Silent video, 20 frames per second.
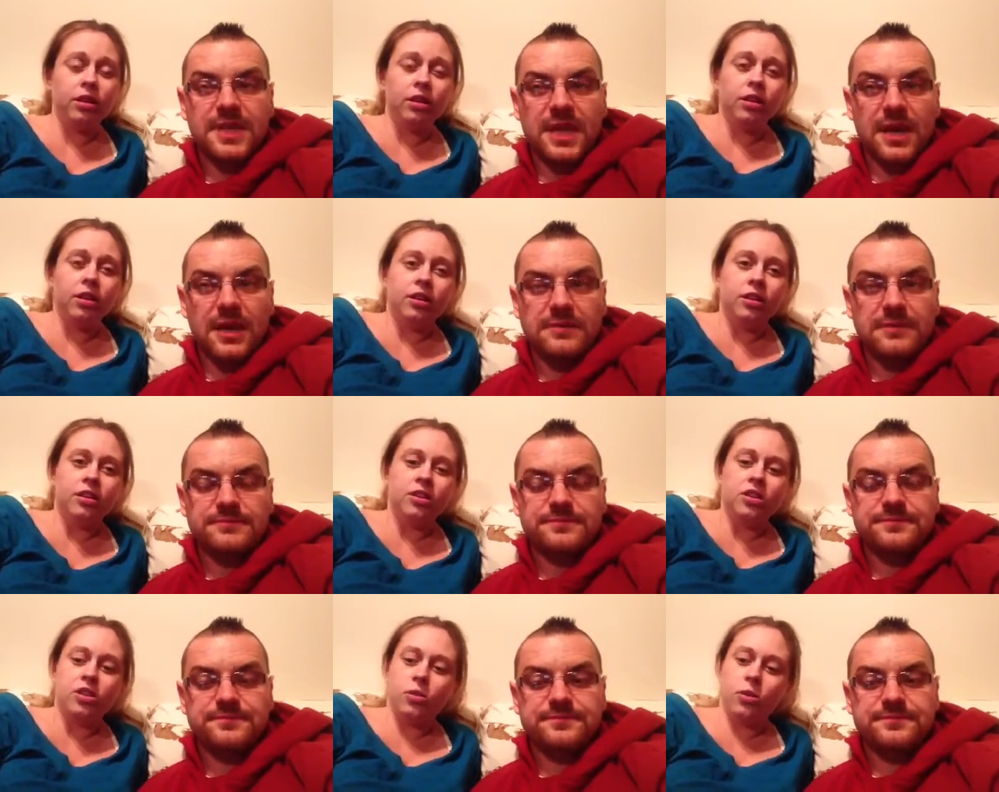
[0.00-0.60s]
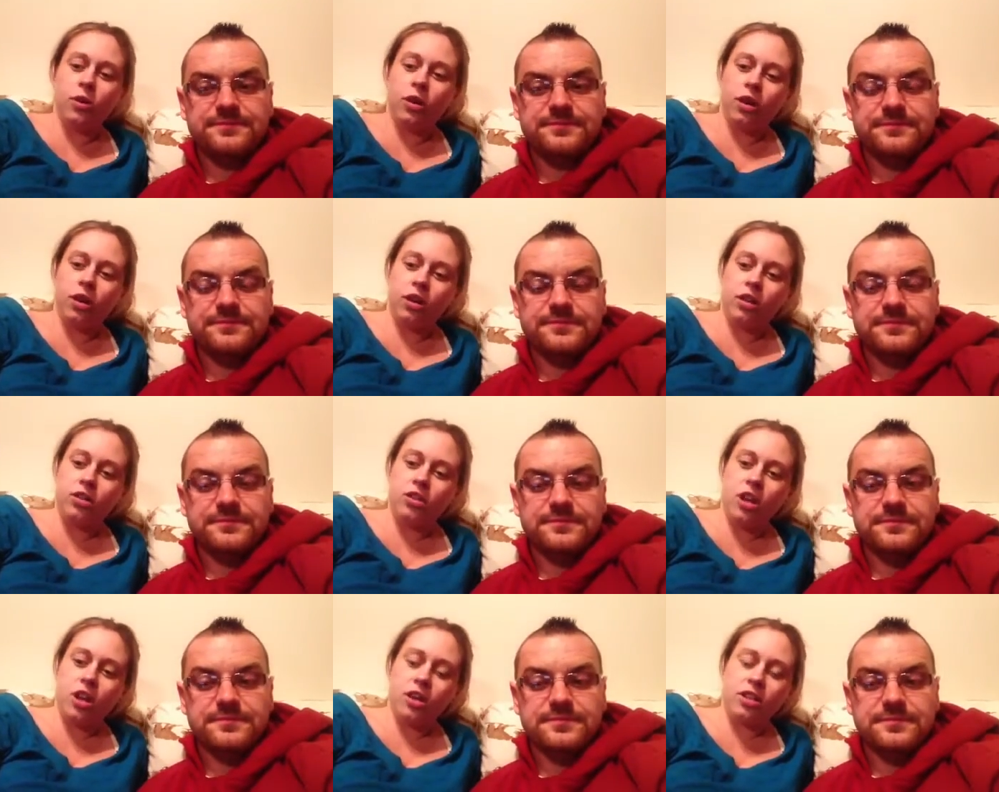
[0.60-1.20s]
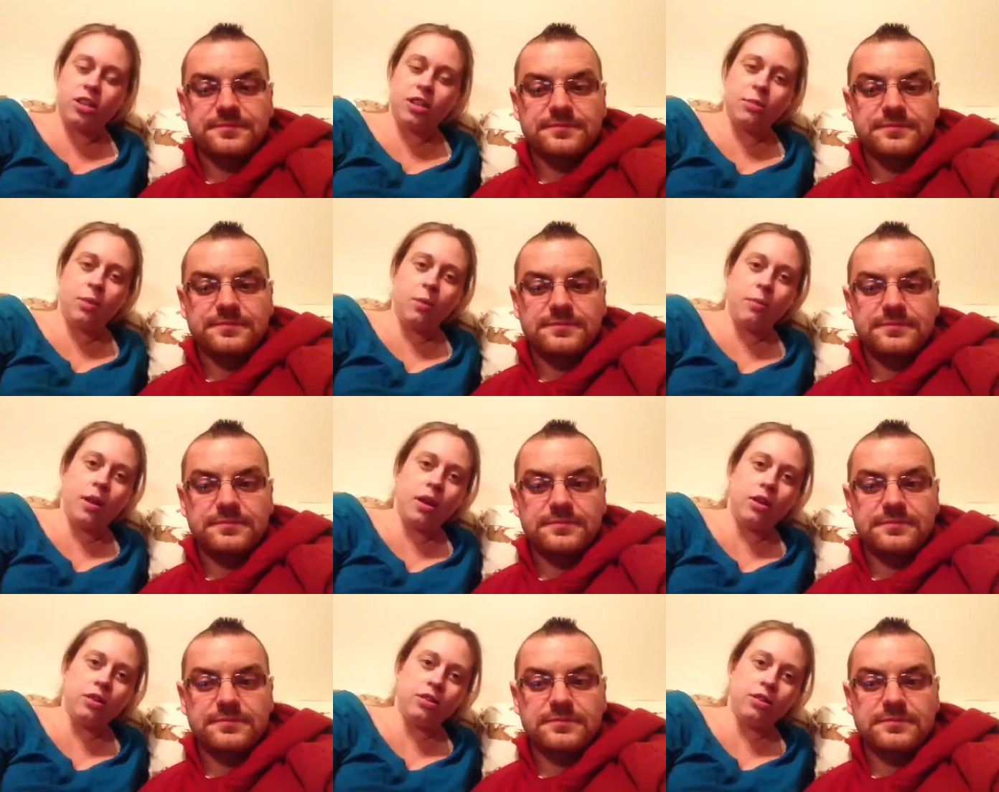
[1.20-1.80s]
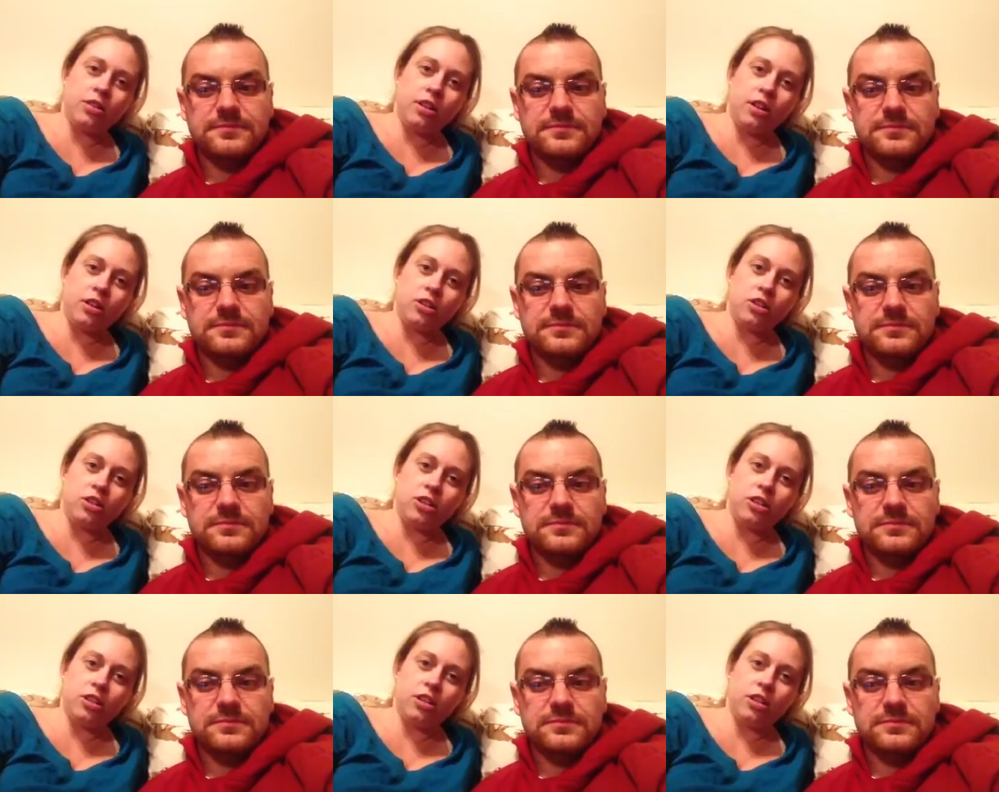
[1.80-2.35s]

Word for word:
Speaker 1: Yeah. So we're going to talk to them about induction